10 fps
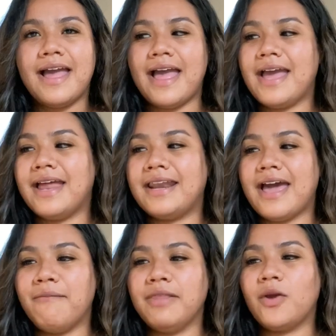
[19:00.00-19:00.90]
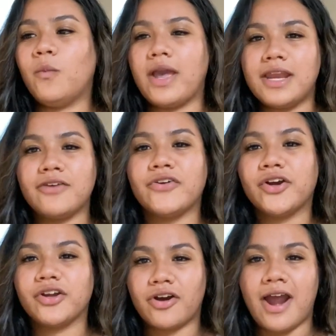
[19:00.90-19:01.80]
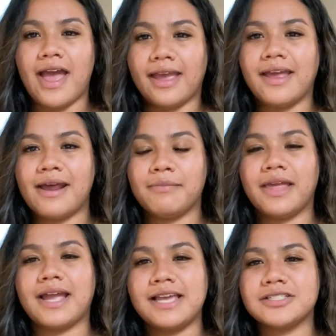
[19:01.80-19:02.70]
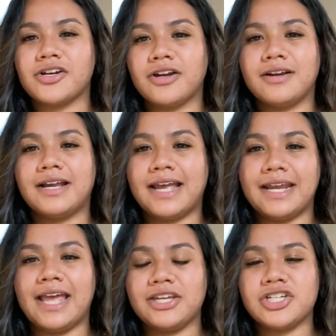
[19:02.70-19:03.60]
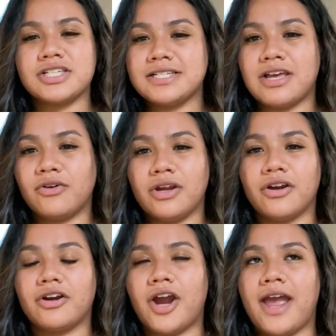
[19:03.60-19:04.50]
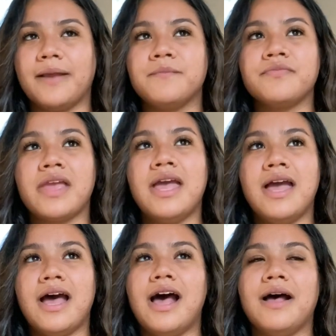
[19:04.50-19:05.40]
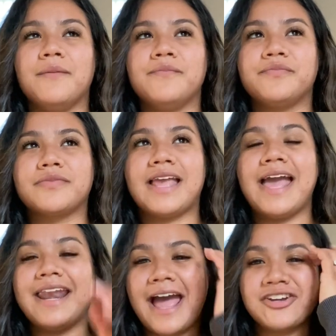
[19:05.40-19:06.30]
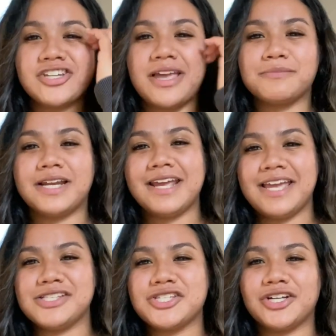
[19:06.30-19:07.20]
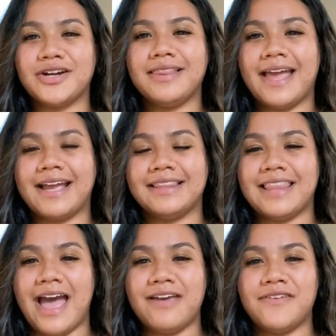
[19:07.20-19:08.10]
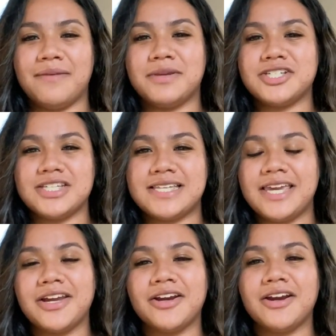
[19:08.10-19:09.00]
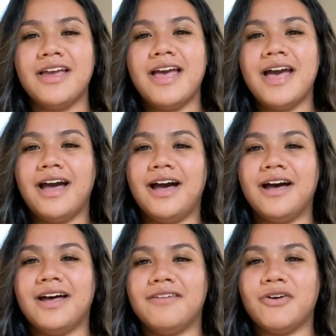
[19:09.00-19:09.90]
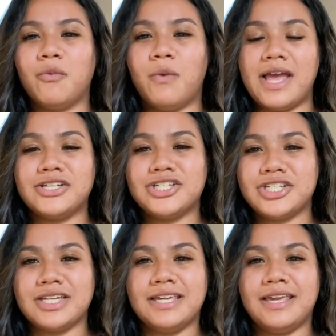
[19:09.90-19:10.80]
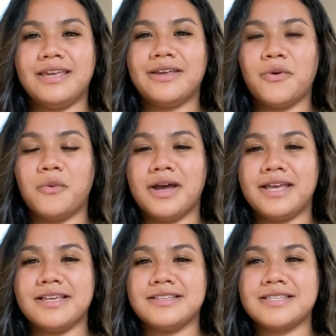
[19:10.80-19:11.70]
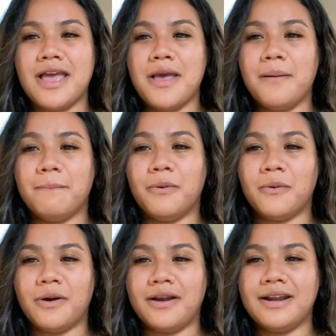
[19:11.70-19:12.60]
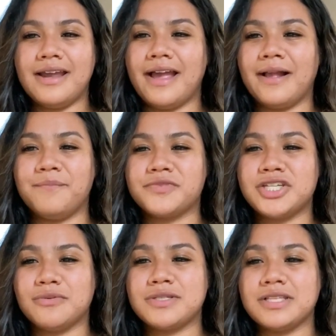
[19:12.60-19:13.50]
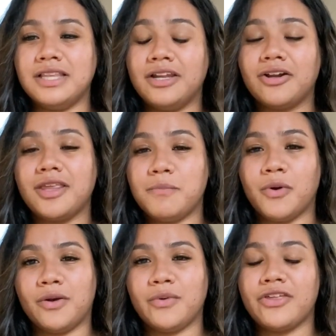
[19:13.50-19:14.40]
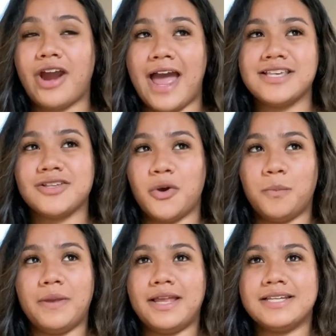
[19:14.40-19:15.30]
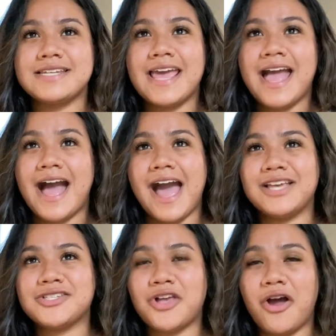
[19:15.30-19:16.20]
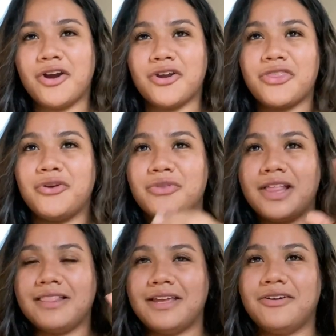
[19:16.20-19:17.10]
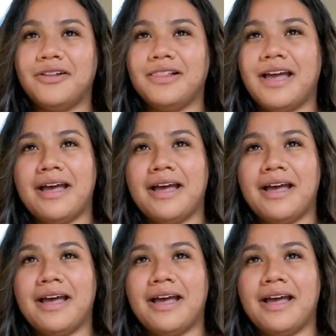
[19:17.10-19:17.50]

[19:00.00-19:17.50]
And I'm like waiting for her to cry, and I'm like, I start getting anxious because I don't hear her crying. And actually I'm gonna insert like live images here of when she was born. She was literally born with her eyes opened. I saw her through the little